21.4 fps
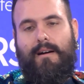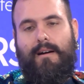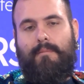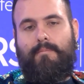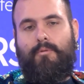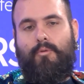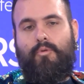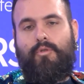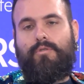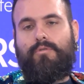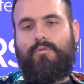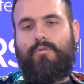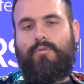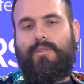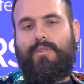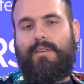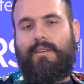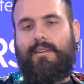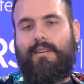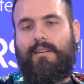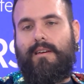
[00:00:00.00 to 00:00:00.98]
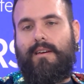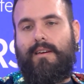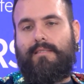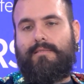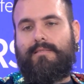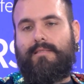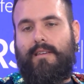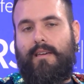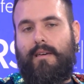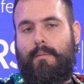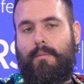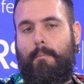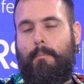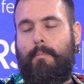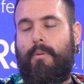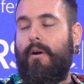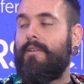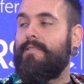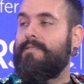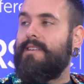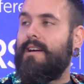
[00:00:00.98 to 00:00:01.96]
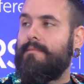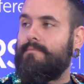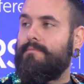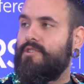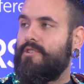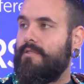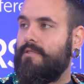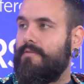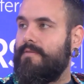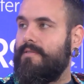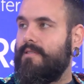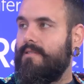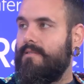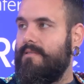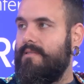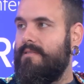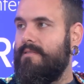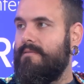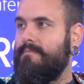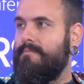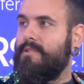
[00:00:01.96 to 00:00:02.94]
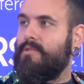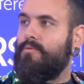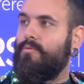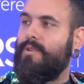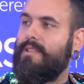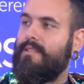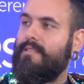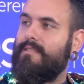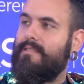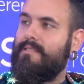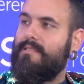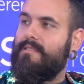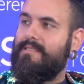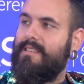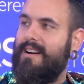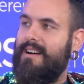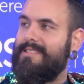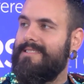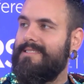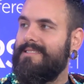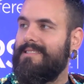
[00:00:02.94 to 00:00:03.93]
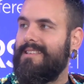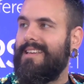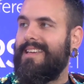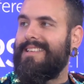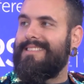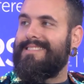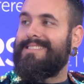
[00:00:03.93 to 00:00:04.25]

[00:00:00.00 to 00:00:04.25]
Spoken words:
We're looking at a paradigm shift between Dust and